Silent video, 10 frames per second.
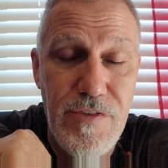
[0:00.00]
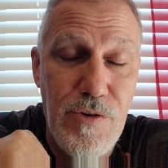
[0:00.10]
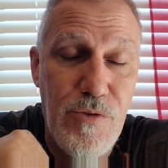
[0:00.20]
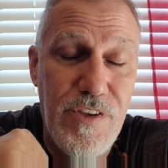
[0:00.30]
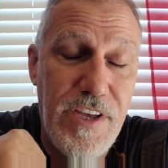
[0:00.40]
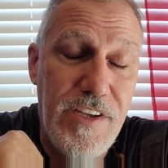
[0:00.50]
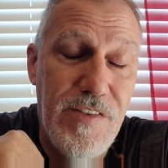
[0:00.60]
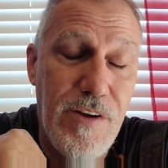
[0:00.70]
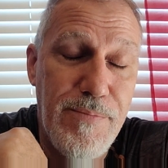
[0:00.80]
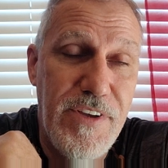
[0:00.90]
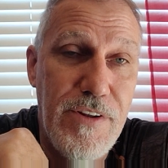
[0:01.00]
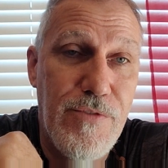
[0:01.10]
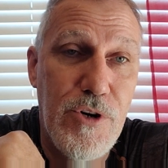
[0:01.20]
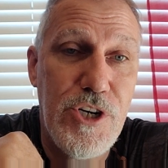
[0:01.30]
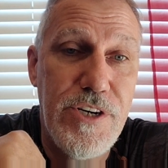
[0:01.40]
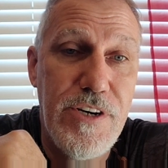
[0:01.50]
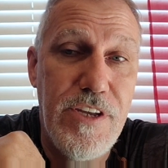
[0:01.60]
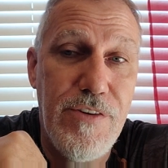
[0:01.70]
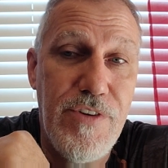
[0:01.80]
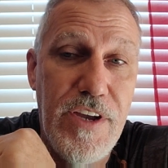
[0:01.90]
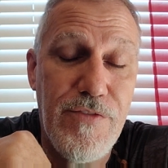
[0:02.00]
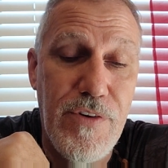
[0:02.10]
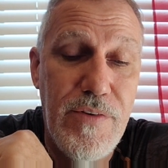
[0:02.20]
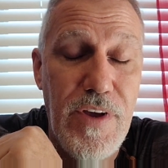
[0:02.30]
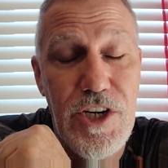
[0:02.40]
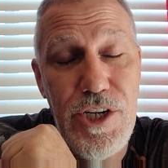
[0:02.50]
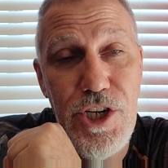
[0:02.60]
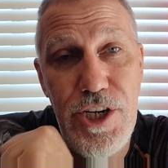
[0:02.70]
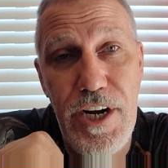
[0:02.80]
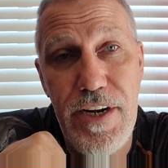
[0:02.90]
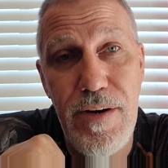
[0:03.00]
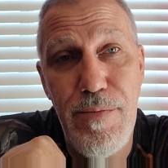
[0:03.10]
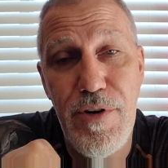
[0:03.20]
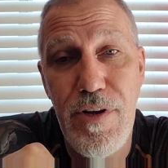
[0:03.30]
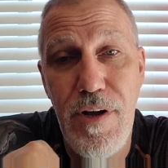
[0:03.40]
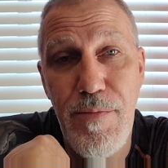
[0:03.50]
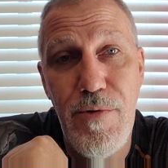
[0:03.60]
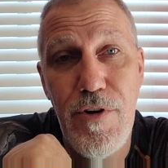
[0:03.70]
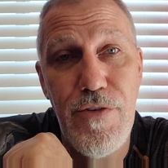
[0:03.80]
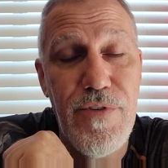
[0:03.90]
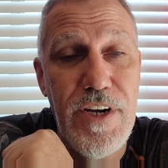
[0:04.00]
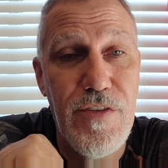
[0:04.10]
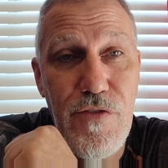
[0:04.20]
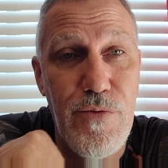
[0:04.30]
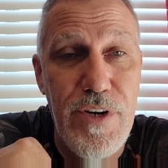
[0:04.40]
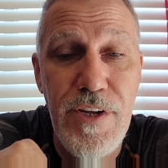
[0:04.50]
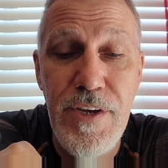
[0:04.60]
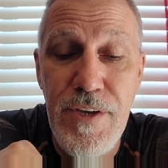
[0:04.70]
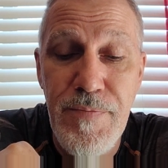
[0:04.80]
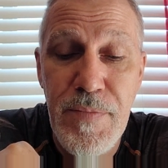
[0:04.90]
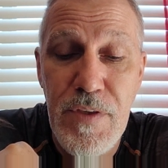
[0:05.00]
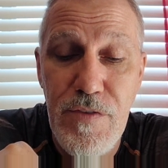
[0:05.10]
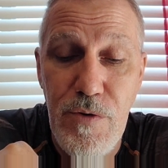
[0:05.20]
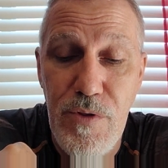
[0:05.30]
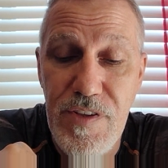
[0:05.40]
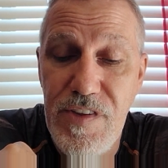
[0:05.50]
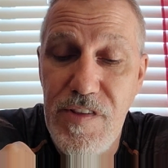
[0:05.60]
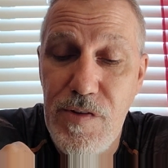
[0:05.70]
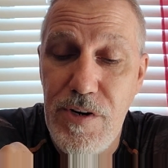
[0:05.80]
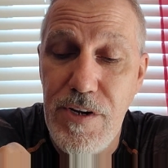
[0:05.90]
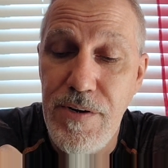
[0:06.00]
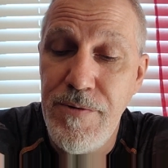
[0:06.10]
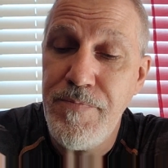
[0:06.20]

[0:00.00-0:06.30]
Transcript: So today is the updated version of after I actually shot it and put a couple hundred rounds to it. So let's get started.